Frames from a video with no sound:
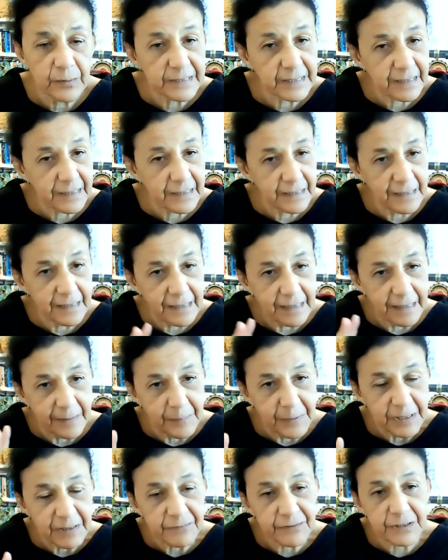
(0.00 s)
it was a
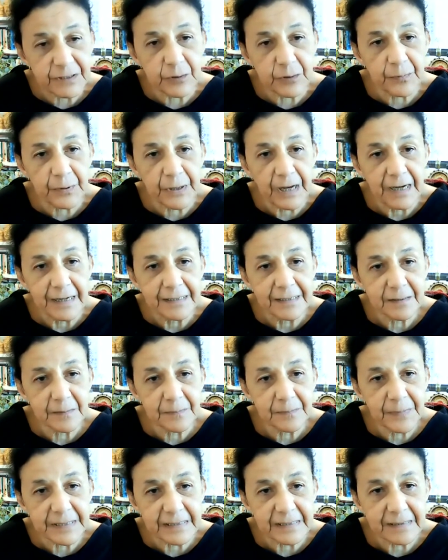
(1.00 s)
bit of a surprise,
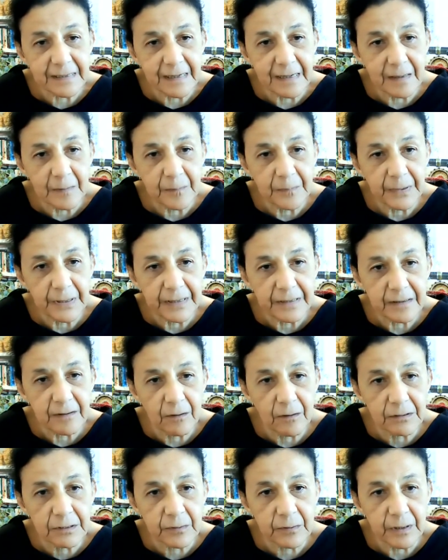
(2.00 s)
but
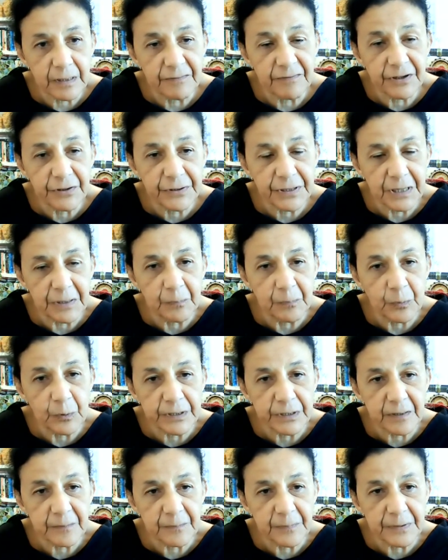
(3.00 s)
also a very
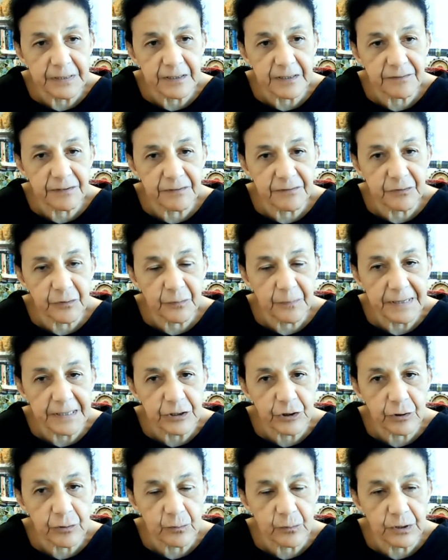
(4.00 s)
important piece of
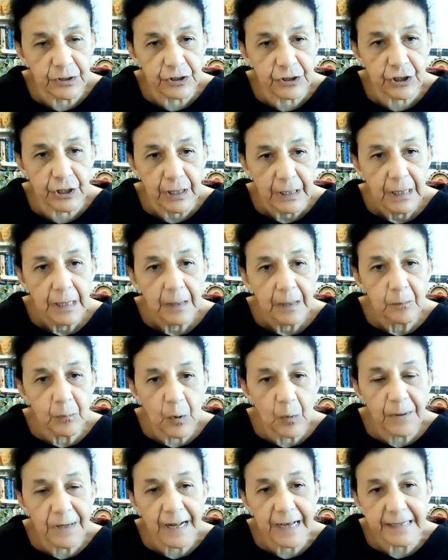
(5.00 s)
information, which
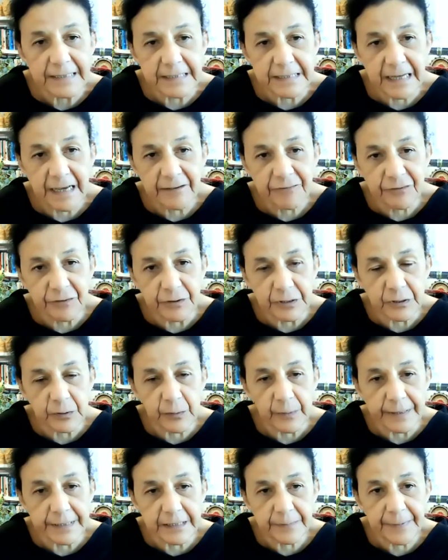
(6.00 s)
mobilized efforts
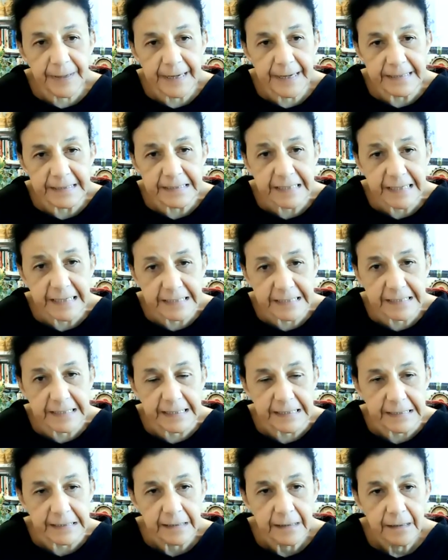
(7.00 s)
to expand
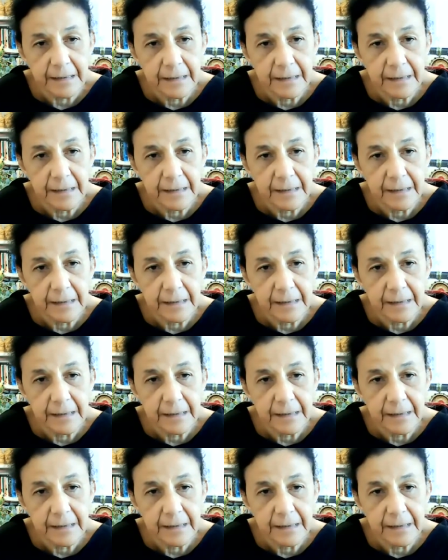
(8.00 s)
testing